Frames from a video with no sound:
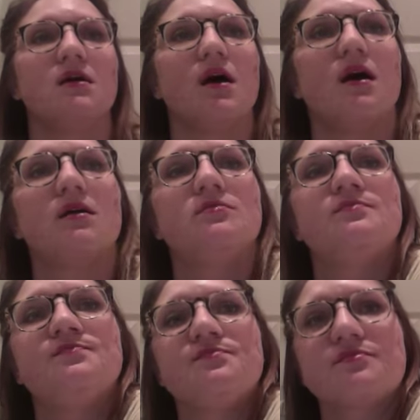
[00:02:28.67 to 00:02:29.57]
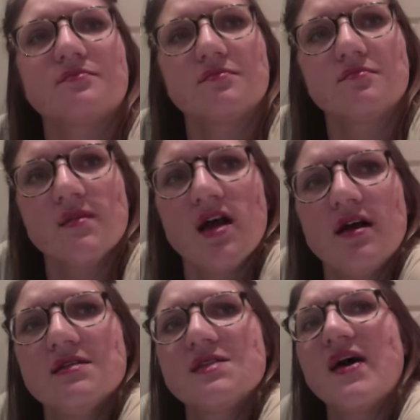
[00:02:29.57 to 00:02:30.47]
I
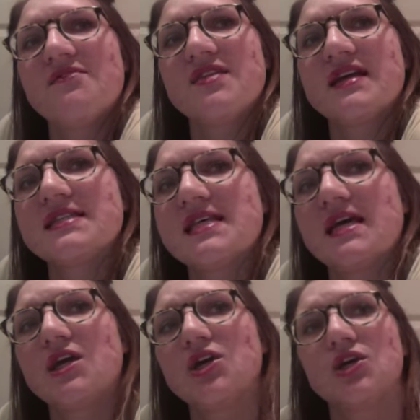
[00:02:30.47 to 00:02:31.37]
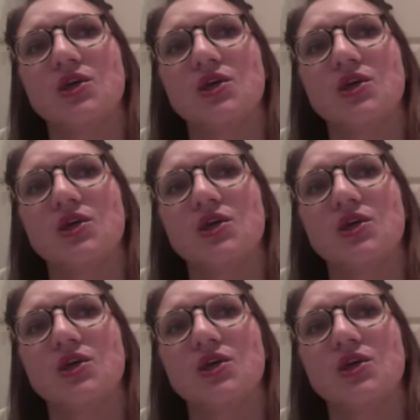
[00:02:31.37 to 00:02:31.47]
also have things like